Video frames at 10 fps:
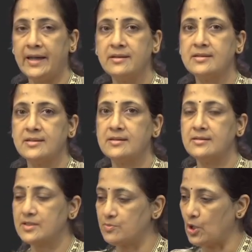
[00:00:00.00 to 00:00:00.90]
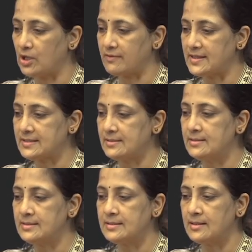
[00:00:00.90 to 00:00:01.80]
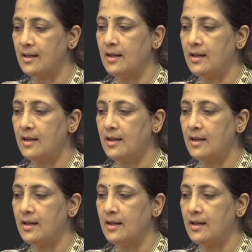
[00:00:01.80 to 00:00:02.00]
entered smaller vessels,